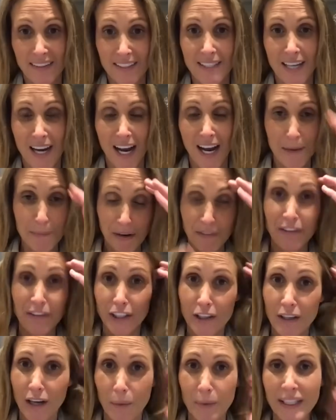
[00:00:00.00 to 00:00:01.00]
reserve
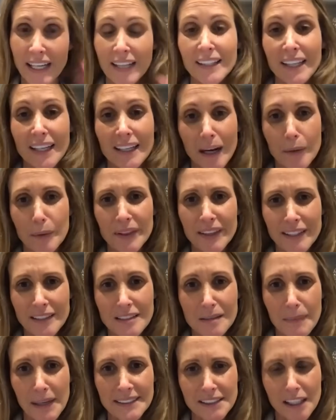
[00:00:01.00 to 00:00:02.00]
clashed with the
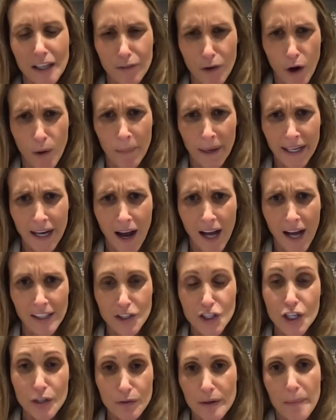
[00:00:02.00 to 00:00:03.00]
overwhelming demands of
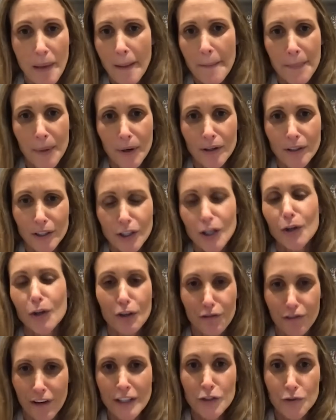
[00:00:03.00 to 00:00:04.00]
her new role.
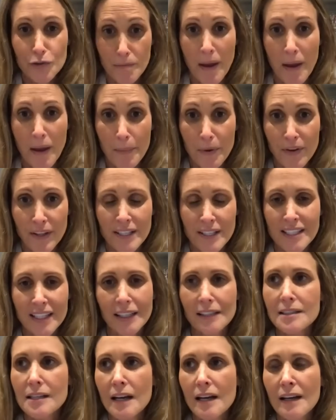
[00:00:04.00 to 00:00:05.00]
Public
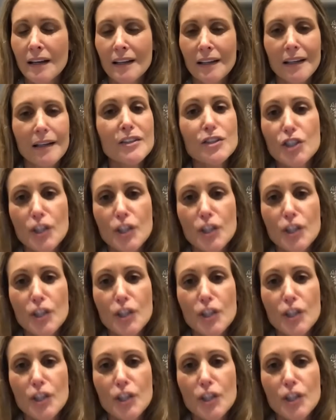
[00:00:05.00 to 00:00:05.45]
scrutiny was